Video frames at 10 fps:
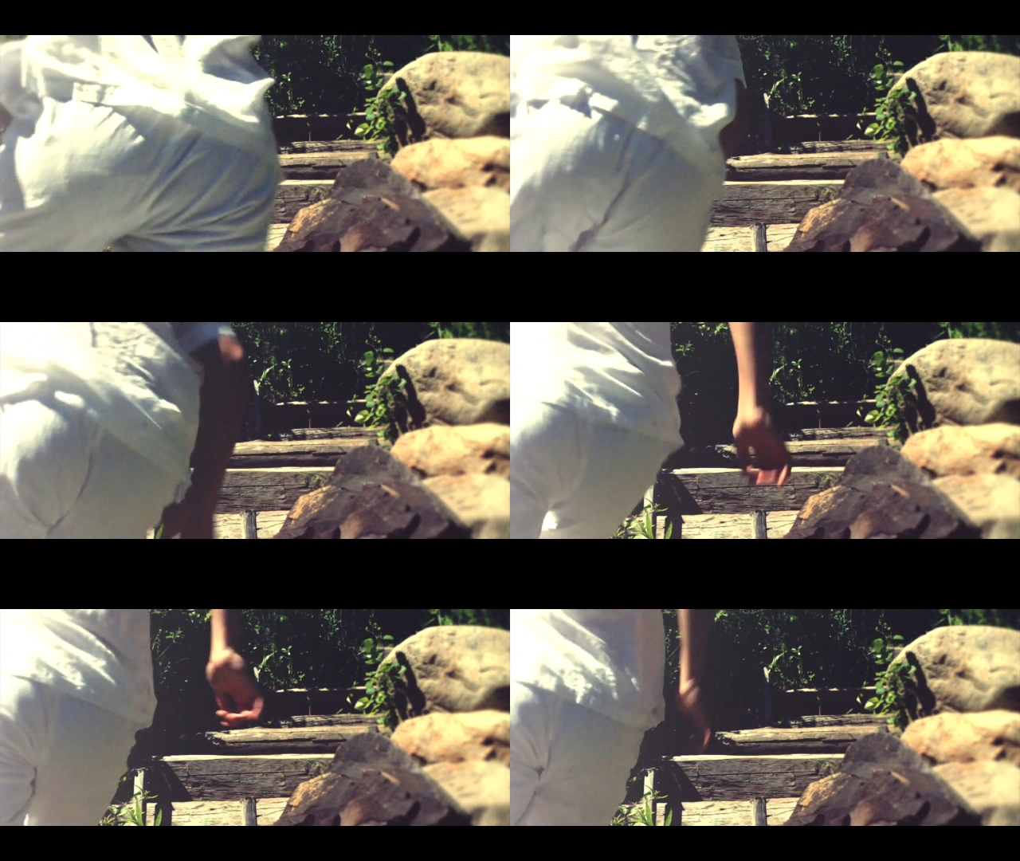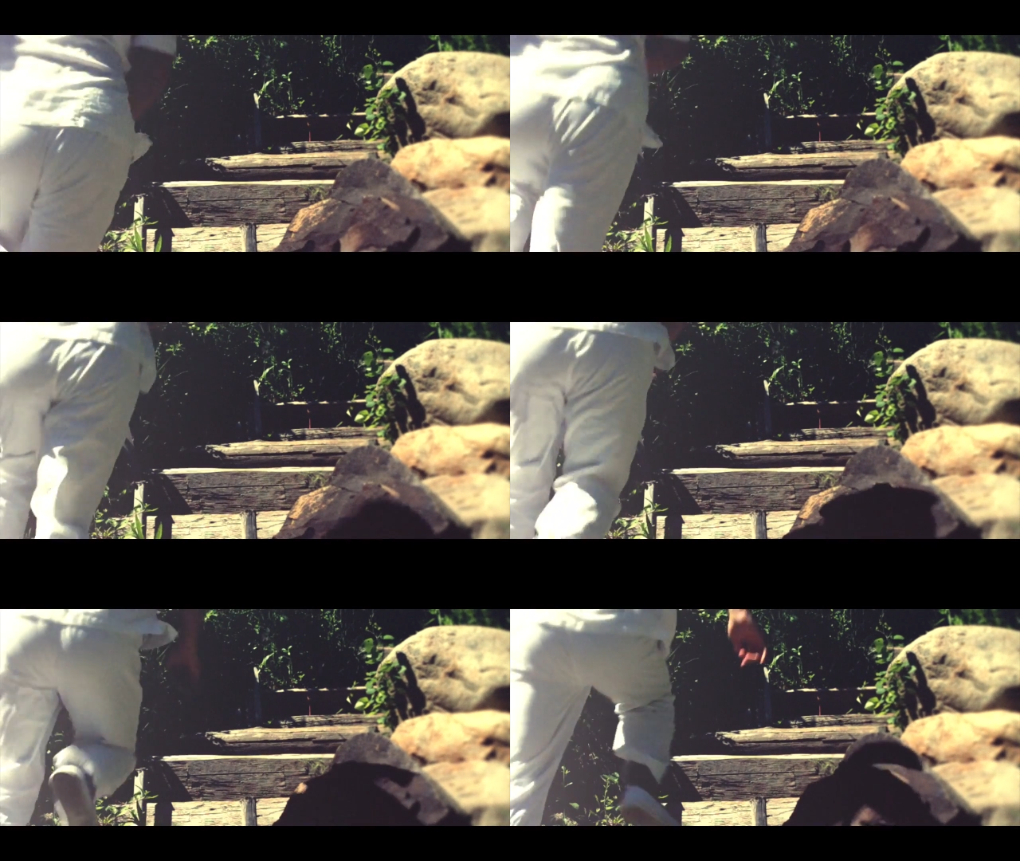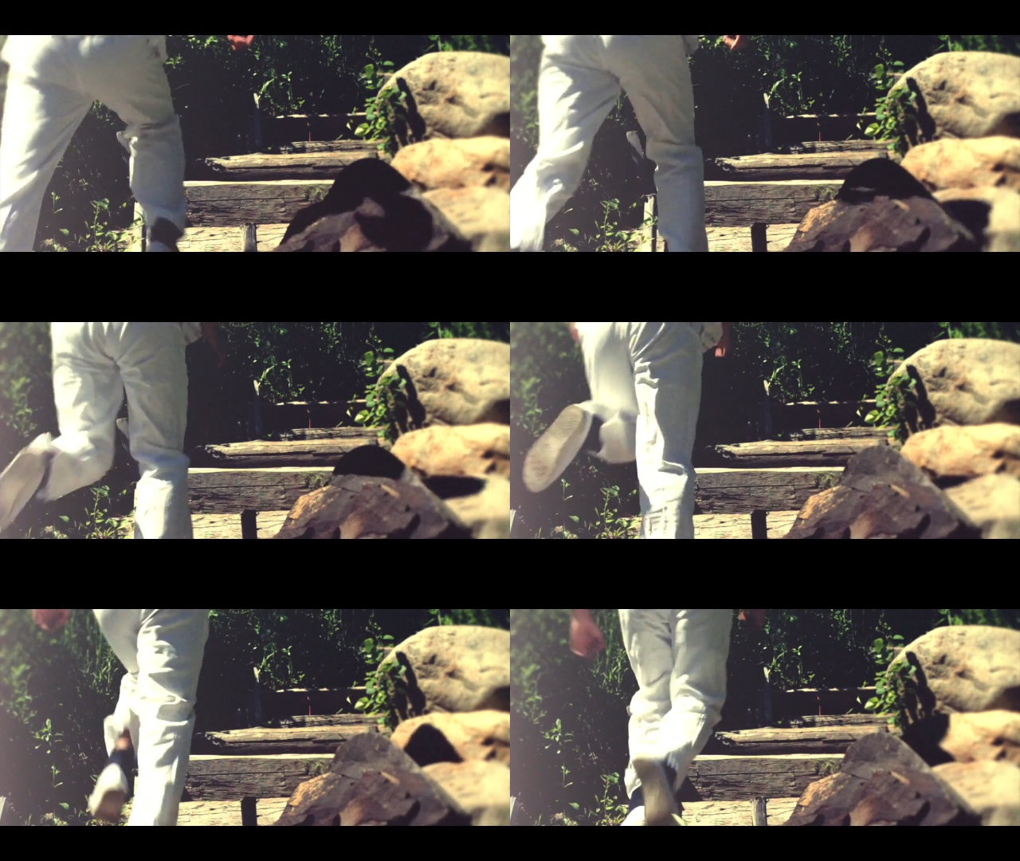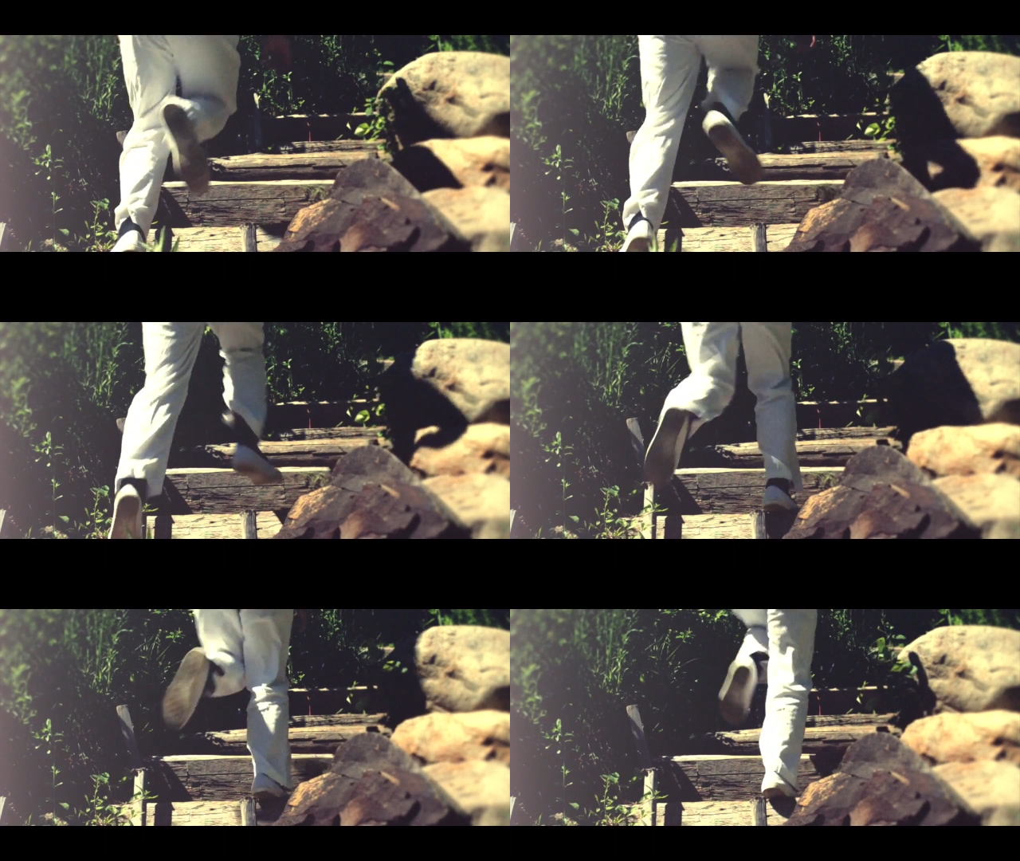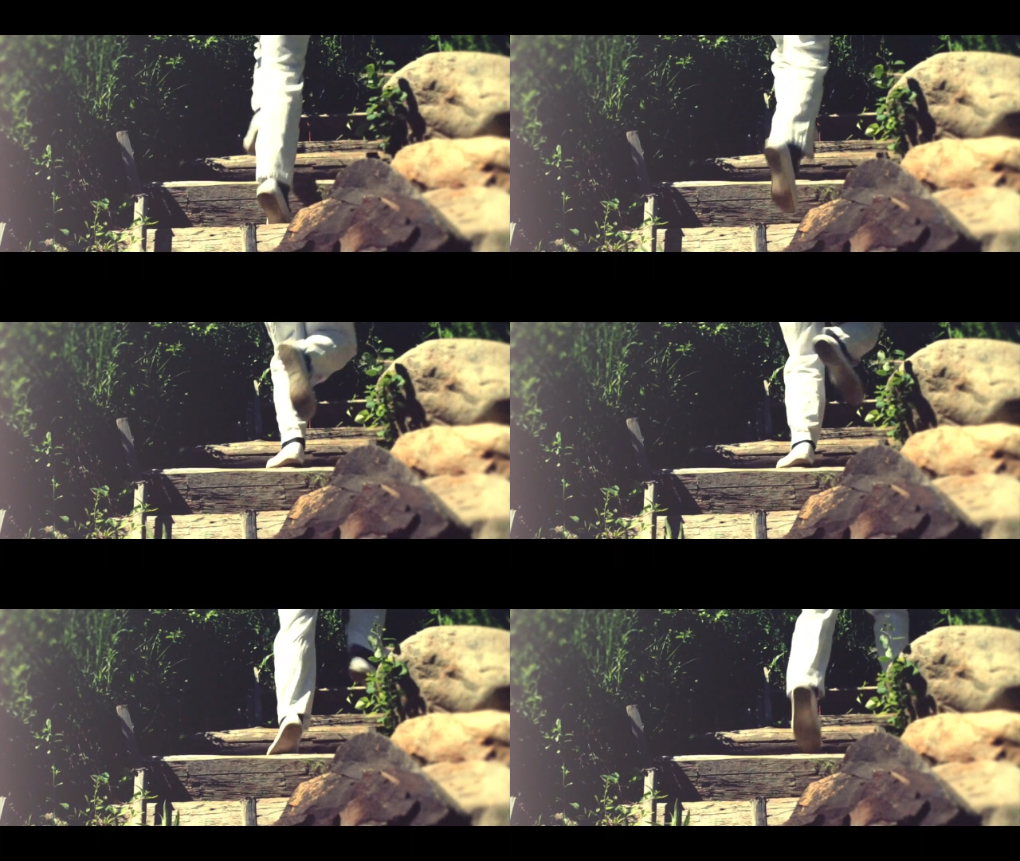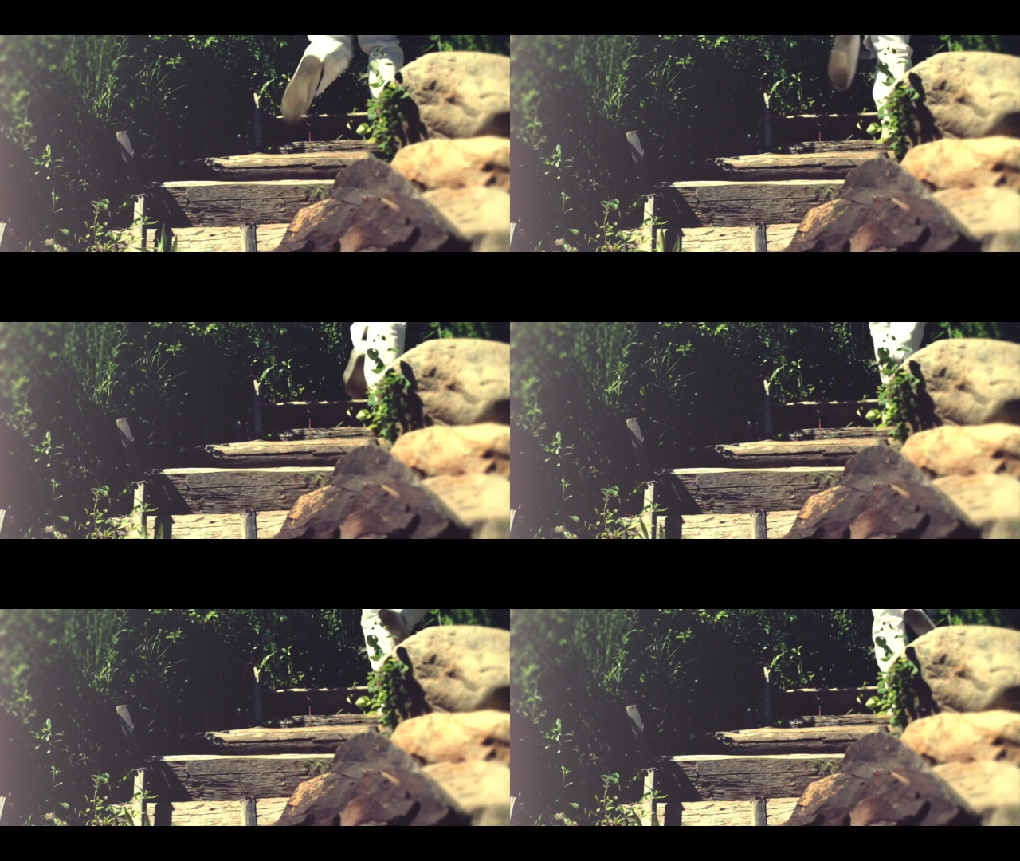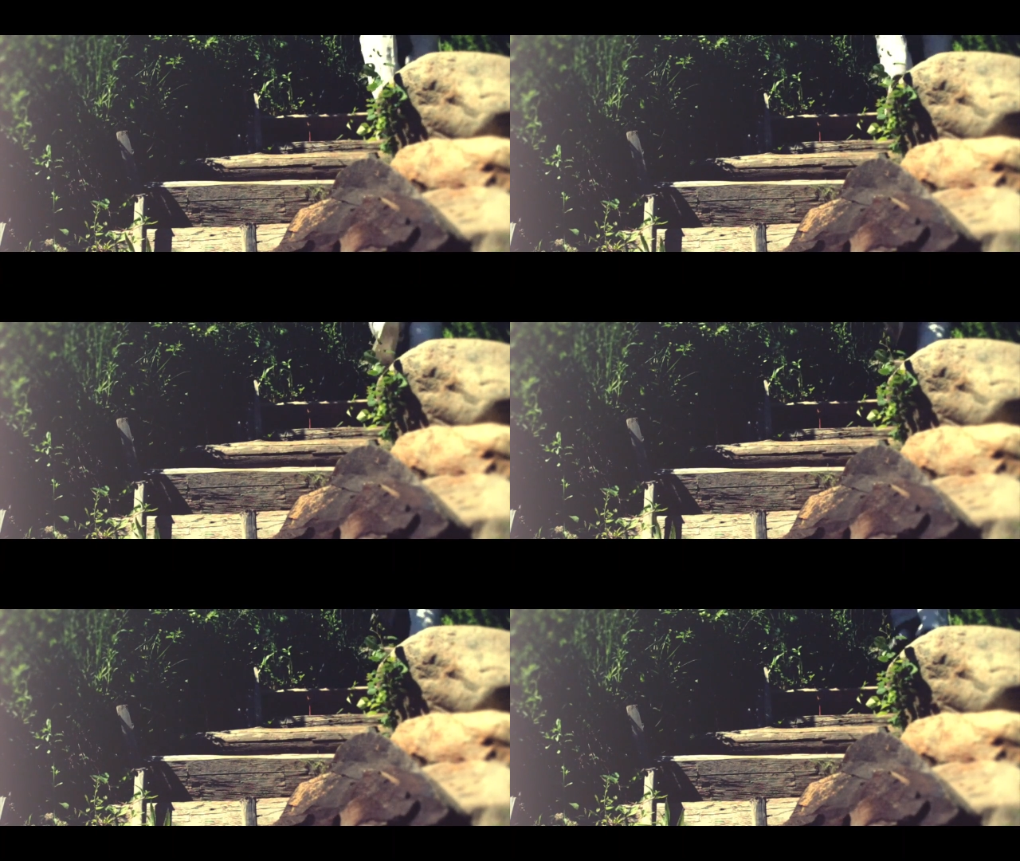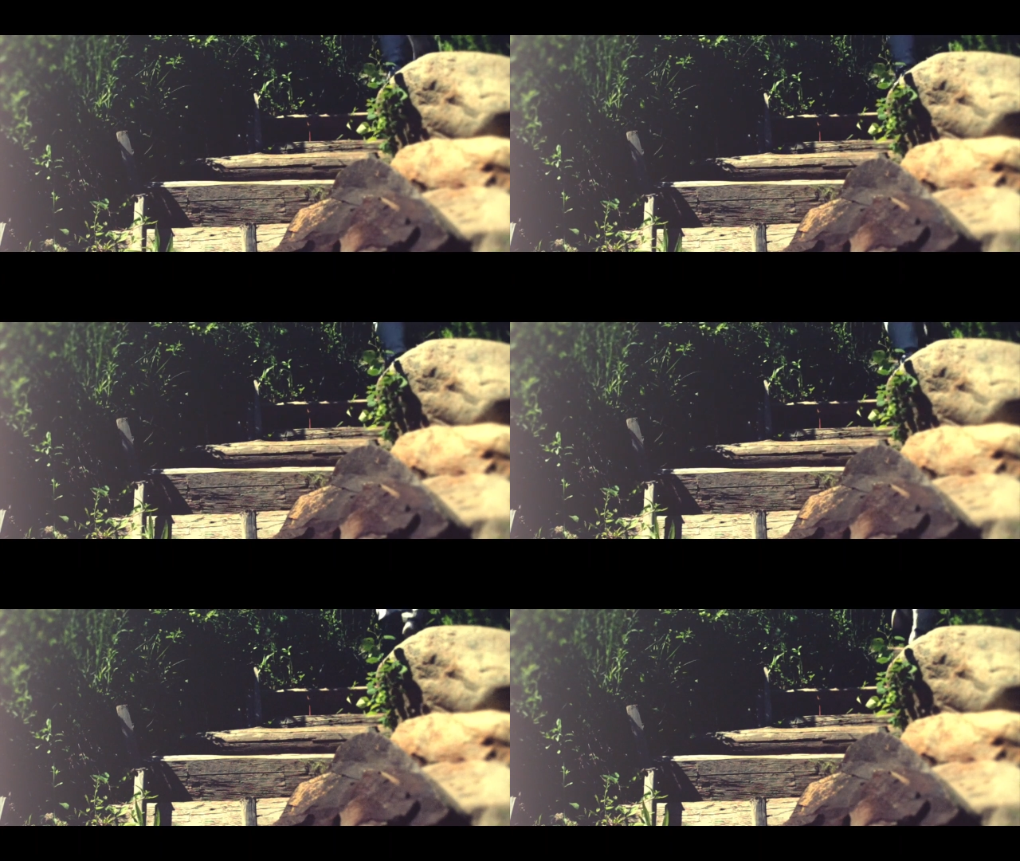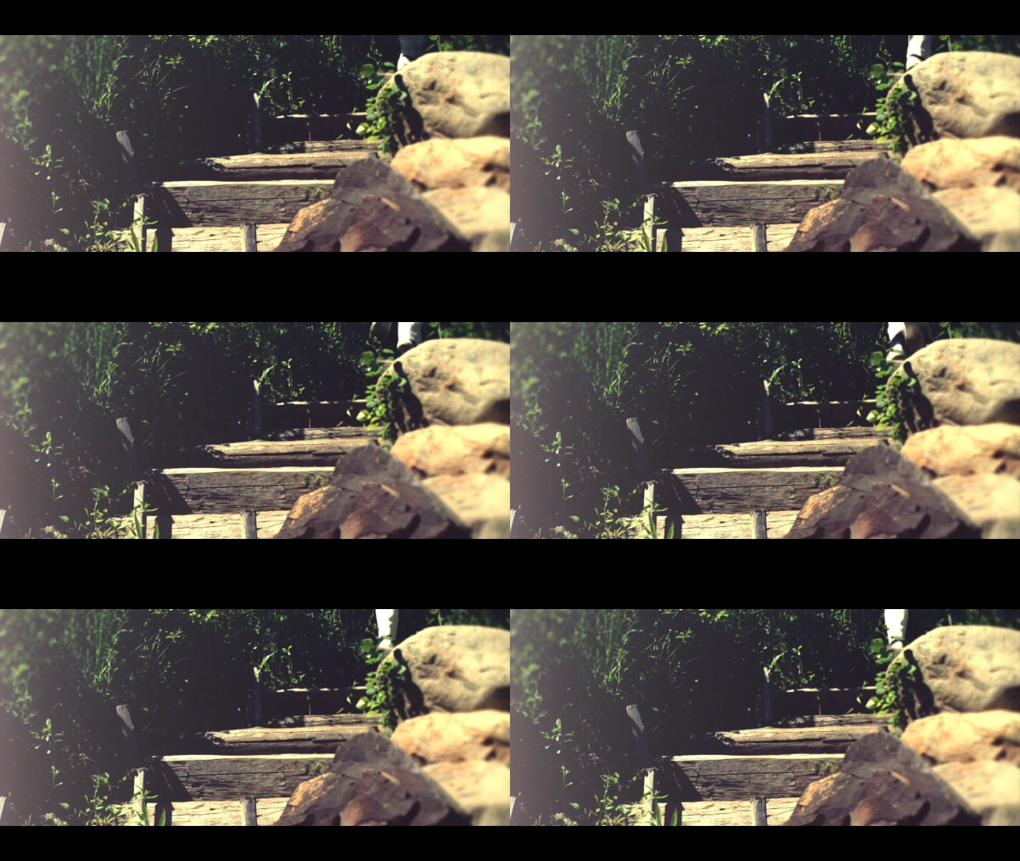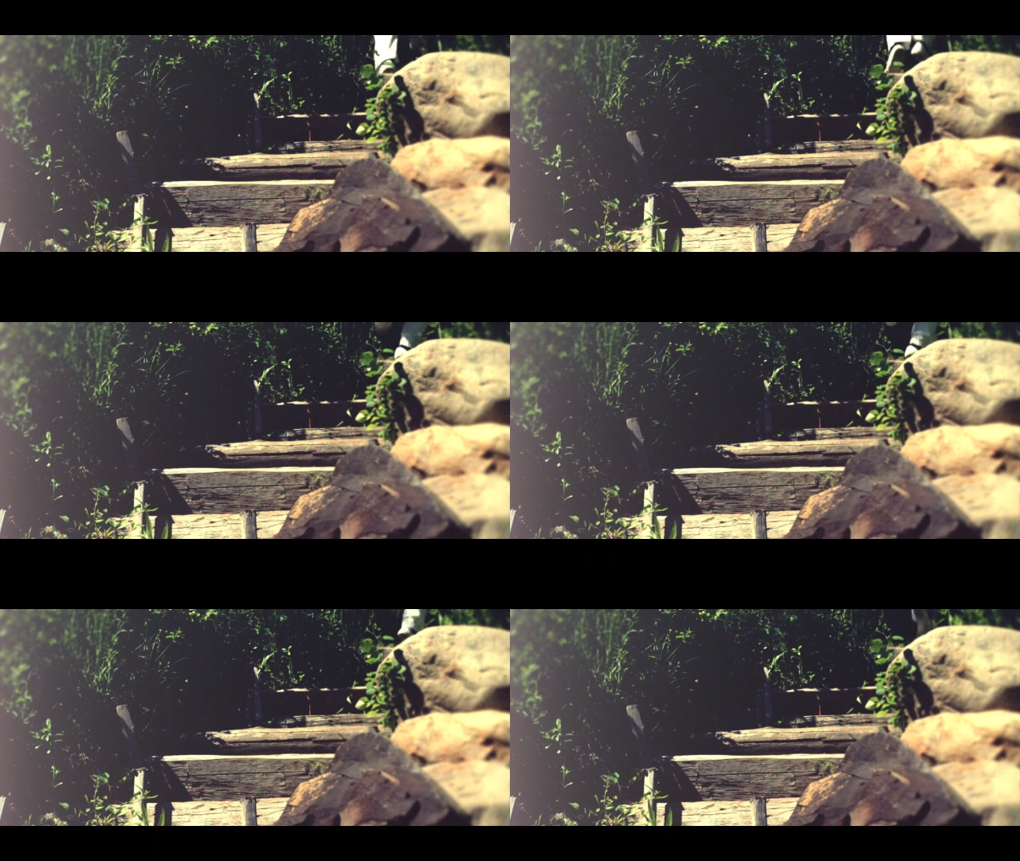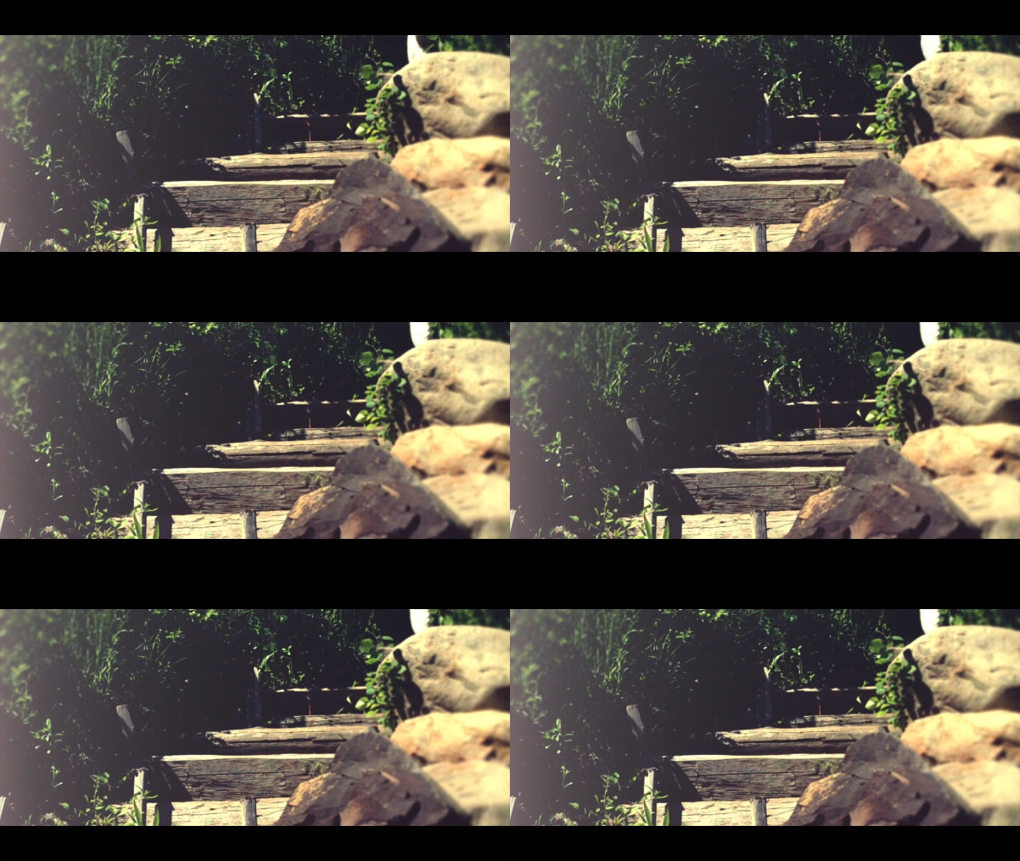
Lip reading: Nobody's mouth can be seen.